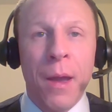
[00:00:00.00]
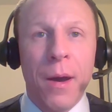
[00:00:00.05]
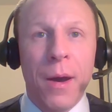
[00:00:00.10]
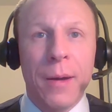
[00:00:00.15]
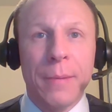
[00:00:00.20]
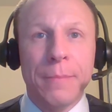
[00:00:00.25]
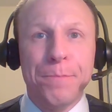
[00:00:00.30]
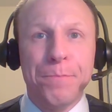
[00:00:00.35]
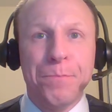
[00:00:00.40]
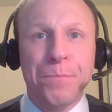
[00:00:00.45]

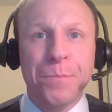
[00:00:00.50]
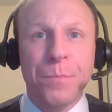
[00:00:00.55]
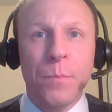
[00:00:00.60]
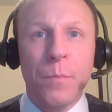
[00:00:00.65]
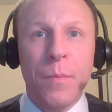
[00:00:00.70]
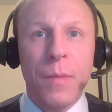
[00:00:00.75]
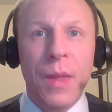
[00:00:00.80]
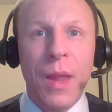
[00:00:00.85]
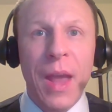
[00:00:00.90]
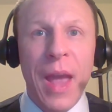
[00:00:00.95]

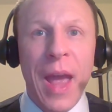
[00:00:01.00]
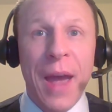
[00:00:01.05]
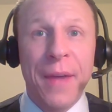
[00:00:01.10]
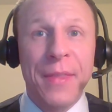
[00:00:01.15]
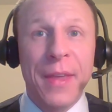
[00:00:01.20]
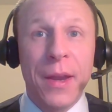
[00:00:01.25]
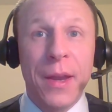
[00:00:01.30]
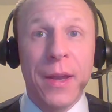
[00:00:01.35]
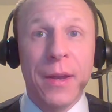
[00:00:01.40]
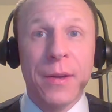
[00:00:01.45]

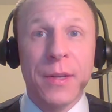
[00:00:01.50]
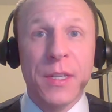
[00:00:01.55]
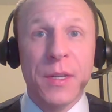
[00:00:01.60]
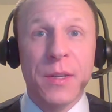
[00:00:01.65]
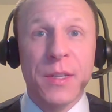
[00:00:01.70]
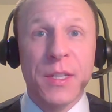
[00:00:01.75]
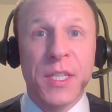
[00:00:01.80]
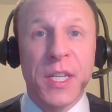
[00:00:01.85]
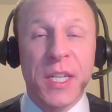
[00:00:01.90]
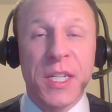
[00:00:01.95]
Had they
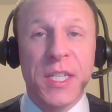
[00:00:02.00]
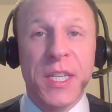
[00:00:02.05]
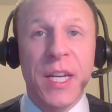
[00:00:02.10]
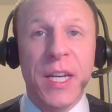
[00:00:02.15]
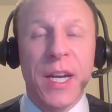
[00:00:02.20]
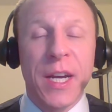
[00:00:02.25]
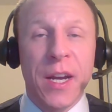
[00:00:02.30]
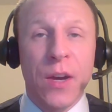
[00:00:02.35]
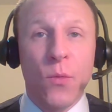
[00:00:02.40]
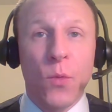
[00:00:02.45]

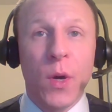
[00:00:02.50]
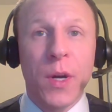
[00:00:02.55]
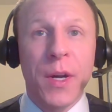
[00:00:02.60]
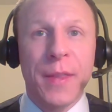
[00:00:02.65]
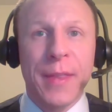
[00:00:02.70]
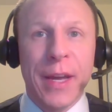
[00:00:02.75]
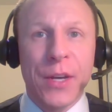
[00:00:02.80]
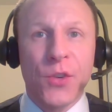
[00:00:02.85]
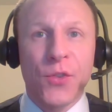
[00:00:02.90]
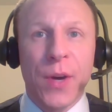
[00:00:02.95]
succeeded and won
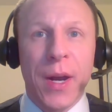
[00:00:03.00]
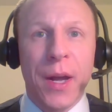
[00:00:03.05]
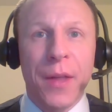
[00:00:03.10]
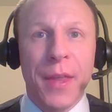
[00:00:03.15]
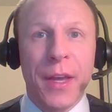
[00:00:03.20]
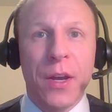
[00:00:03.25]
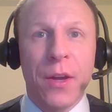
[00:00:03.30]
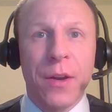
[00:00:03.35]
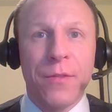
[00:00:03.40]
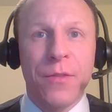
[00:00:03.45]
in that trial,
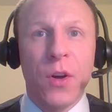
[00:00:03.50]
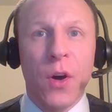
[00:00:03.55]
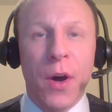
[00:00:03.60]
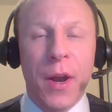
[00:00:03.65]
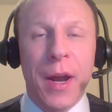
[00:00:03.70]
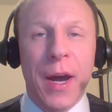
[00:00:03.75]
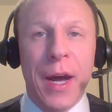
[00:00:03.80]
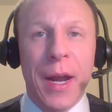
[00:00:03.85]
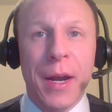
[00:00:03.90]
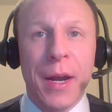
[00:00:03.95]
they could have
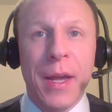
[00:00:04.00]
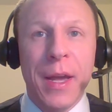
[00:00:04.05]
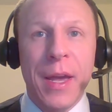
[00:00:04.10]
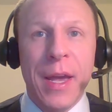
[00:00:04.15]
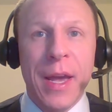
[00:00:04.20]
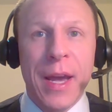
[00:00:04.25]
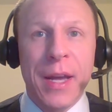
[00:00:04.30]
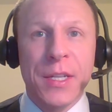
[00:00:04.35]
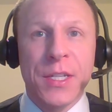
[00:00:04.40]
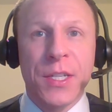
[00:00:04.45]
gone on
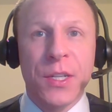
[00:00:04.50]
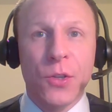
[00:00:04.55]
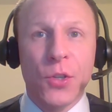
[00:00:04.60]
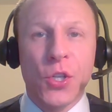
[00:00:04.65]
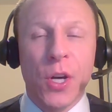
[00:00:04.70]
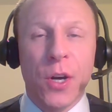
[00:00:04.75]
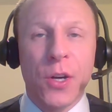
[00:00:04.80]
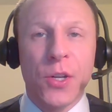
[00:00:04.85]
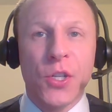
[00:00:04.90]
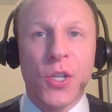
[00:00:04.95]
and still
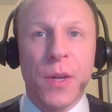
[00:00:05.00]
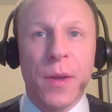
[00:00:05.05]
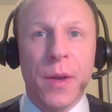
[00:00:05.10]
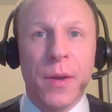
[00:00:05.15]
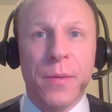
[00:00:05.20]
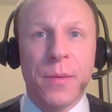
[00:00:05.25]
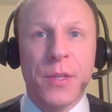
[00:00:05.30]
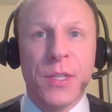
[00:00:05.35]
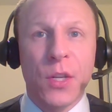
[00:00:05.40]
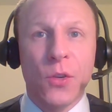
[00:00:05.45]
tried
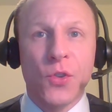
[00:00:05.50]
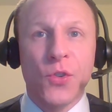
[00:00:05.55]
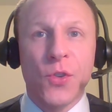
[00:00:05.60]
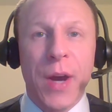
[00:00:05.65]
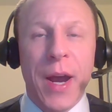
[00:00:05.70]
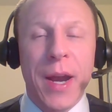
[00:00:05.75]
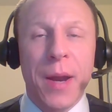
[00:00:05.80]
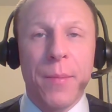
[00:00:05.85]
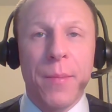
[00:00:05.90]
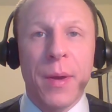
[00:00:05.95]

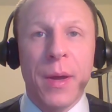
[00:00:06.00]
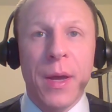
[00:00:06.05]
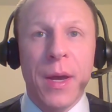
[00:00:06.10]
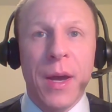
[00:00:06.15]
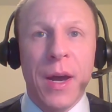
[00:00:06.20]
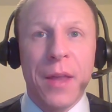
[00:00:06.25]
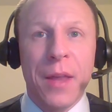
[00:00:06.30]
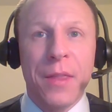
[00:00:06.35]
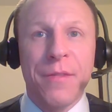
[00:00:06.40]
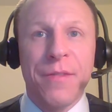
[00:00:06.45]
him
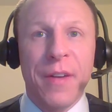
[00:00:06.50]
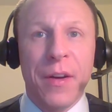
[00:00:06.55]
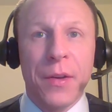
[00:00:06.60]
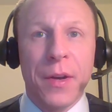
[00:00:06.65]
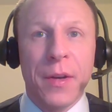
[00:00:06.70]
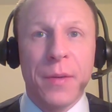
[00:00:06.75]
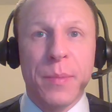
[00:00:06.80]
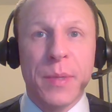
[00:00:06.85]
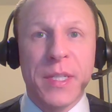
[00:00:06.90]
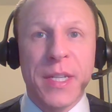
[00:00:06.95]
on the
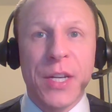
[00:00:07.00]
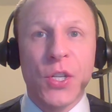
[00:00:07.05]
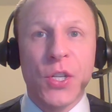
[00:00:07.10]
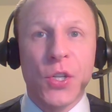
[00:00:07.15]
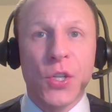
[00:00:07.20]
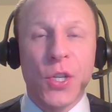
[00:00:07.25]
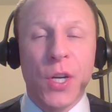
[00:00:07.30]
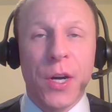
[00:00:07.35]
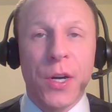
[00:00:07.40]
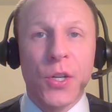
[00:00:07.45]
felon in
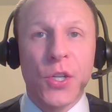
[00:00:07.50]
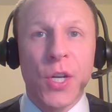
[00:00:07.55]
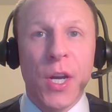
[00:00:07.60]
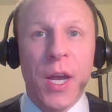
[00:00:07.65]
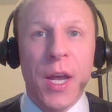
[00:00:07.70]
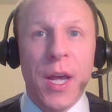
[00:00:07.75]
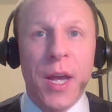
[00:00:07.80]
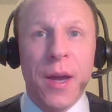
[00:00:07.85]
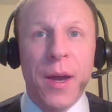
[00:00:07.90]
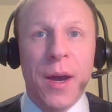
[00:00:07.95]
possession charge.
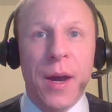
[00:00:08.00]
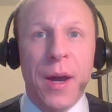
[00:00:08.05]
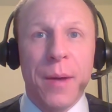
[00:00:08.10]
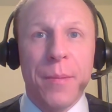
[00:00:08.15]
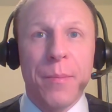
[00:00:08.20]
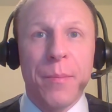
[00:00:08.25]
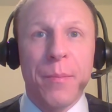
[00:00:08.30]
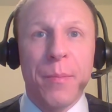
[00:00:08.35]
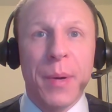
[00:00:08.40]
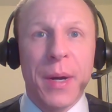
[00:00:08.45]

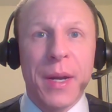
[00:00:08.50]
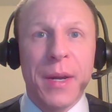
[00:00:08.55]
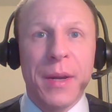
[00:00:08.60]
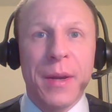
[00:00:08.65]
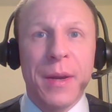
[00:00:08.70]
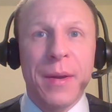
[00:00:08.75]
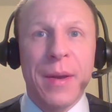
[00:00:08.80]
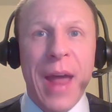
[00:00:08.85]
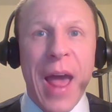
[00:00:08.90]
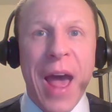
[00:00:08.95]
But
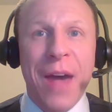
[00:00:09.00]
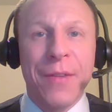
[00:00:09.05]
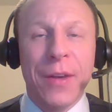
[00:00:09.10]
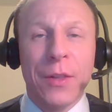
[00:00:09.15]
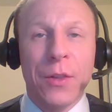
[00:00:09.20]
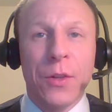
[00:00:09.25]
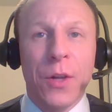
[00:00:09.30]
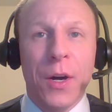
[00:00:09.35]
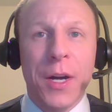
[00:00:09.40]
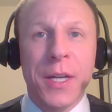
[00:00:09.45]

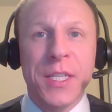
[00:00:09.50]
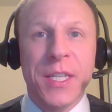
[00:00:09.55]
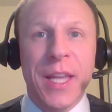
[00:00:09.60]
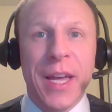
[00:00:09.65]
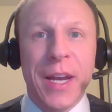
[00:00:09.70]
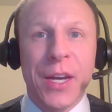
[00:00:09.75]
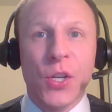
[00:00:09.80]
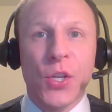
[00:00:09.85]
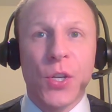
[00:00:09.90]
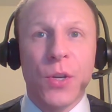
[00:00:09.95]
having lost
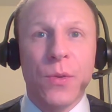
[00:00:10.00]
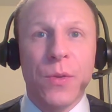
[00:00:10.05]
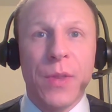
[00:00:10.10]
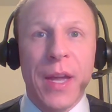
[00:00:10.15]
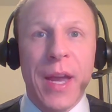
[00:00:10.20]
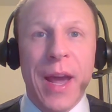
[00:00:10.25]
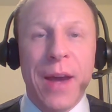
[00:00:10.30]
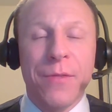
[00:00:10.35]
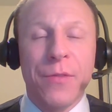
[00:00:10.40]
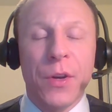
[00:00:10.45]
that issue,
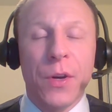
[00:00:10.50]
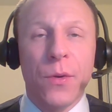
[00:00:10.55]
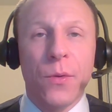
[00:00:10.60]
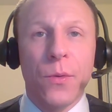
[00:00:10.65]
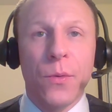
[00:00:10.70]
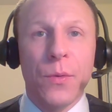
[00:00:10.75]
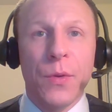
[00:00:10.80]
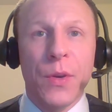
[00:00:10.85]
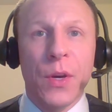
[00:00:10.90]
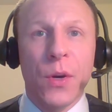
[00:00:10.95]
they have
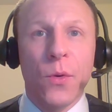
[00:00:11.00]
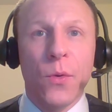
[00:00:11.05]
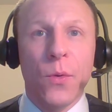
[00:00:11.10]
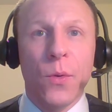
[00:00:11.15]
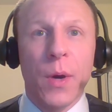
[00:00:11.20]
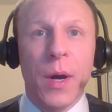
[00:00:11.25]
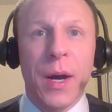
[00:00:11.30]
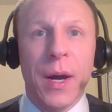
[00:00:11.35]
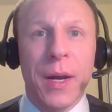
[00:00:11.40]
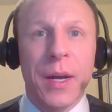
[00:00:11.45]

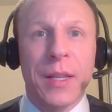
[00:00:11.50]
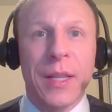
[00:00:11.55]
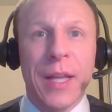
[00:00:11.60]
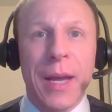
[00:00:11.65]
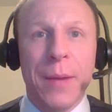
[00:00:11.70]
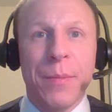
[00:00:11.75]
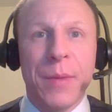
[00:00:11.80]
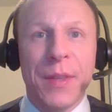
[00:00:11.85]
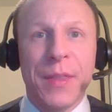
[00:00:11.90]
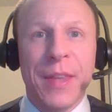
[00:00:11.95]
no
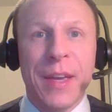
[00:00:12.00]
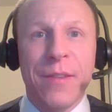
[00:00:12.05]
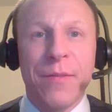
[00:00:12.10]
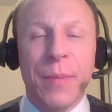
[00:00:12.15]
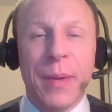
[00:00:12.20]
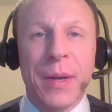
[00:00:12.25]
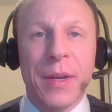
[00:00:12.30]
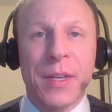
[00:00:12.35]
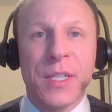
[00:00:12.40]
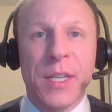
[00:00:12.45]
claim that they've
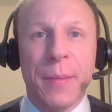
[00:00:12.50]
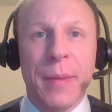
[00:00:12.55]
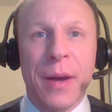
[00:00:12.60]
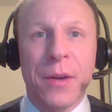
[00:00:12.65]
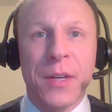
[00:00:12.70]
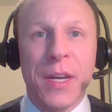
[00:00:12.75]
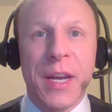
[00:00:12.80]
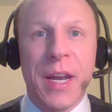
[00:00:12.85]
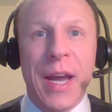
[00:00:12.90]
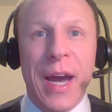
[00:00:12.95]
been
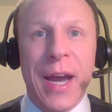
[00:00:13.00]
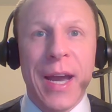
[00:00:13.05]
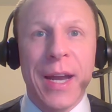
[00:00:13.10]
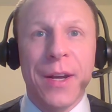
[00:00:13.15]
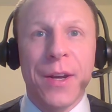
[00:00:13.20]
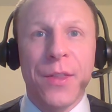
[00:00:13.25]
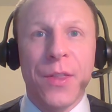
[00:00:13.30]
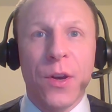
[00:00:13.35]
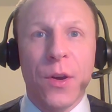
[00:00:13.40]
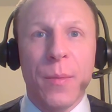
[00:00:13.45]
somehow
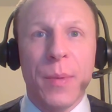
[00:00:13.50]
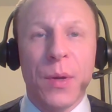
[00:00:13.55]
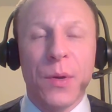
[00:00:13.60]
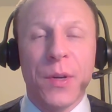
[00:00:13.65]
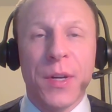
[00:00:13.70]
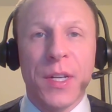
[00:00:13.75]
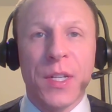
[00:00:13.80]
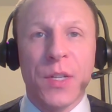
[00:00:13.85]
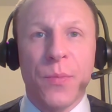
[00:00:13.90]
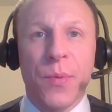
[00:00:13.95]
denied their
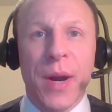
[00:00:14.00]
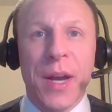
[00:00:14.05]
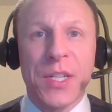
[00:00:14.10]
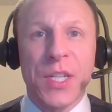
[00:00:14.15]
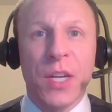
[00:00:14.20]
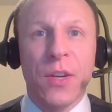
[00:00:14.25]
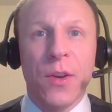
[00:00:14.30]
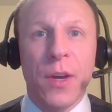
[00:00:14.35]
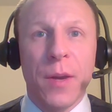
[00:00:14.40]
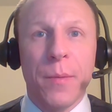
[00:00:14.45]
ability to
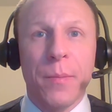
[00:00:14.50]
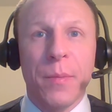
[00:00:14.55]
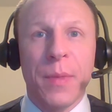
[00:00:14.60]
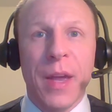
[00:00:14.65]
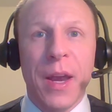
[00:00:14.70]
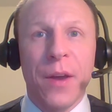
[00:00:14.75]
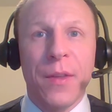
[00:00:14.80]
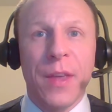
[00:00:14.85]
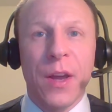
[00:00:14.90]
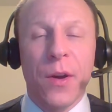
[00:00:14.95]
prosecute him.
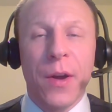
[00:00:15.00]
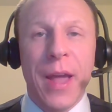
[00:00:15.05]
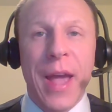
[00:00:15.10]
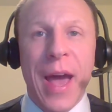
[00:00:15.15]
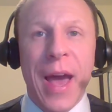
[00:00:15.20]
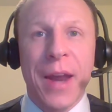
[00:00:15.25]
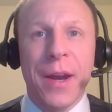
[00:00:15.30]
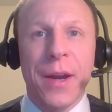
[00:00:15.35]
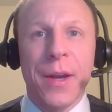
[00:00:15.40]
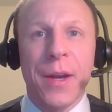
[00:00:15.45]
They already
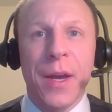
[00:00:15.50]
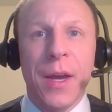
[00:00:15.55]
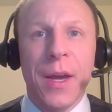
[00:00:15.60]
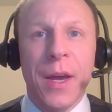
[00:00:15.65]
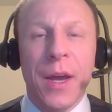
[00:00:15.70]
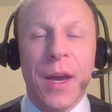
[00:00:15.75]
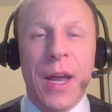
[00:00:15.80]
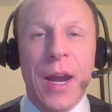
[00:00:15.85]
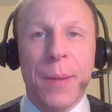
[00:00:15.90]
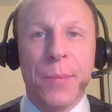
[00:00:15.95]
had
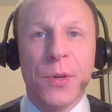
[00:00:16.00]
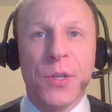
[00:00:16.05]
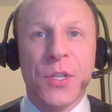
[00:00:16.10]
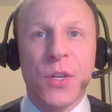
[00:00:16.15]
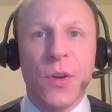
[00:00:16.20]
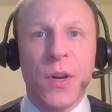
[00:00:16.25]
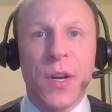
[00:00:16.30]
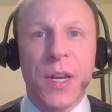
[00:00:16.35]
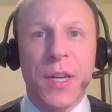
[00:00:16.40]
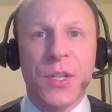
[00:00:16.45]
an
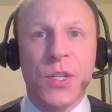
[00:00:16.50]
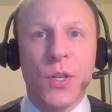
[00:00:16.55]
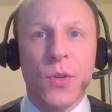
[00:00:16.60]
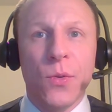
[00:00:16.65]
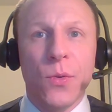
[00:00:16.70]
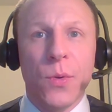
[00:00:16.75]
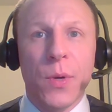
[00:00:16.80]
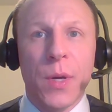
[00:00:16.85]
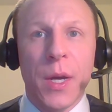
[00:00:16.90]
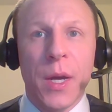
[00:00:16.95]
opportunity
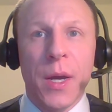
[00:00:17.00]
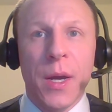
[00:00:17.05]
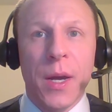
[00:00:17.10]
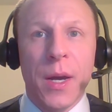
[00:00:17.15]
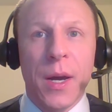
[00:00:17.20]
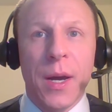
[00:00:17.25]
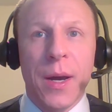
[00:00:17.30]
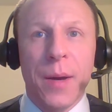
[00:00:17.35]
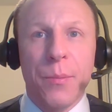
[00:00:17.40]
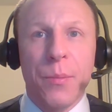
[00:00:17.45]
to
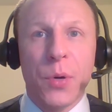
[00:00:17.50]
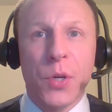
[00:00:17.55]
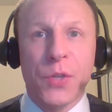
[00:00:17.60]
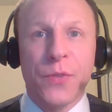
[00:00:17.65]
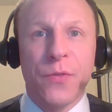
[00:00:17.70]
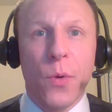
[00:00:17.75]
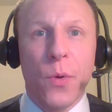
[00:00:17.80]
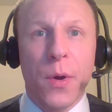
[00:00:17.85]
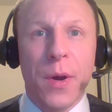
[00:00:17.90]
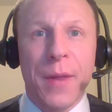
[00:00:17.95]
push
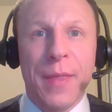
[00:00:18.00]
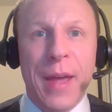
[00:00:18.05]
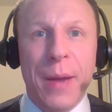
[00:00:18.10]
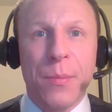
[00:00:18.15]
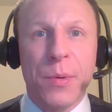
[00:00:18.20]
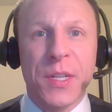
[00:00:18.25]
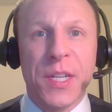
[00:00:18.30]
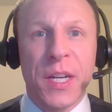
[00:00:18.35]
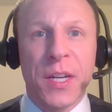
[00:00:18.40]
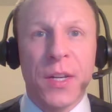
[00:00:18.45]
forward on that
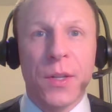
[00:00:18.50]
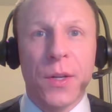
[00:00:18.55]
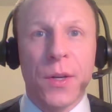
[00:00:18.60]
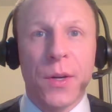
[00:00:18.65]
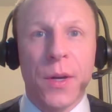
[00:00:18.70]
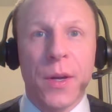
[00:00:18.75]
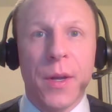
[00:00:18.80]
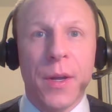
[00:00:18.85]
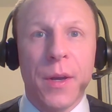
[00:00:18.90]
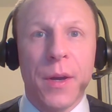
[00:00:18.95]

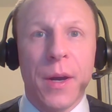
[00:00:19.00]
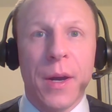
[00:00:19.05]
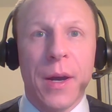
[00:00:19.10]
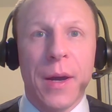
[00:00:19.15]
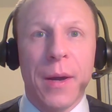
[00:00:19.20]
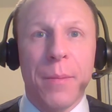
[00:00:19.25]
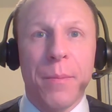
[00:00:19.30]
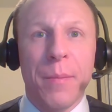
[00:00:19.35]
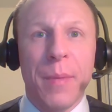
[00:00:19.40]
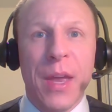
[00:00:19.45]
particular
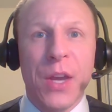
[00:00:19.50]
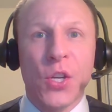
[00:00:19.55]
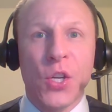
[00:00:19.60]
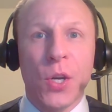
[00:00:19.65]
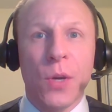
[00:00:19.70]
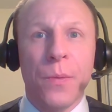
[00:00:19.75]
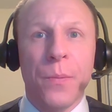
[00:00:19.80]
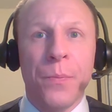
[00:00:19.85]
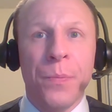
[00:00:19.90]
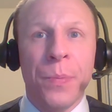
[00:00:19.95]

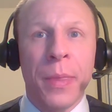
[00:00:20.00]
issue.